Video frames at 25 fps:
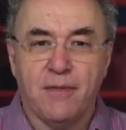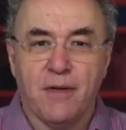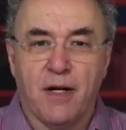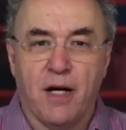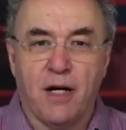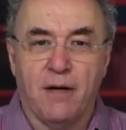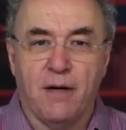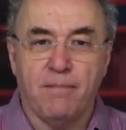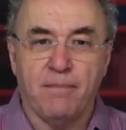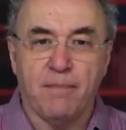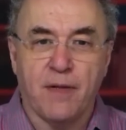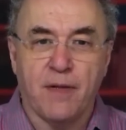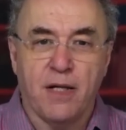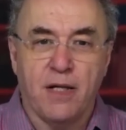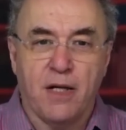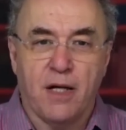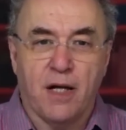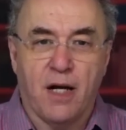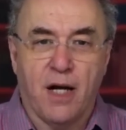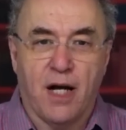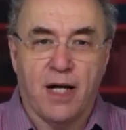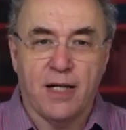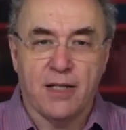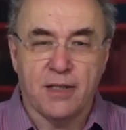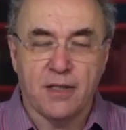
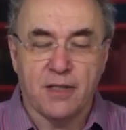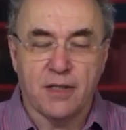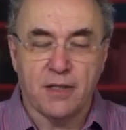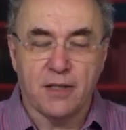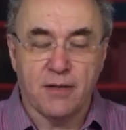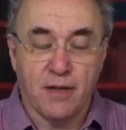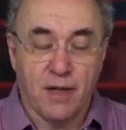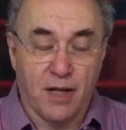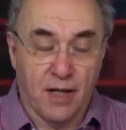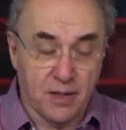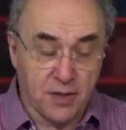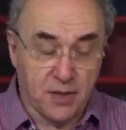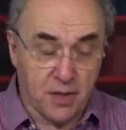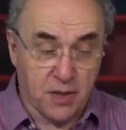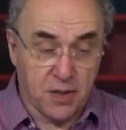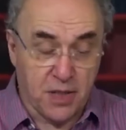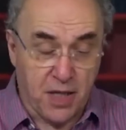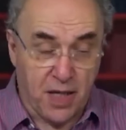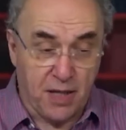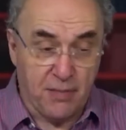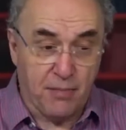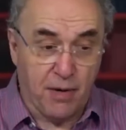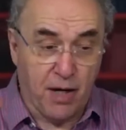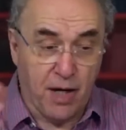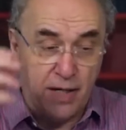And as I
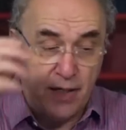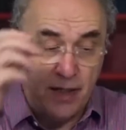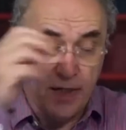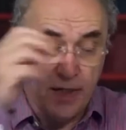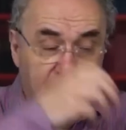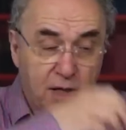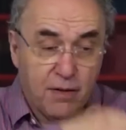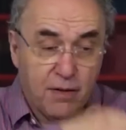say, my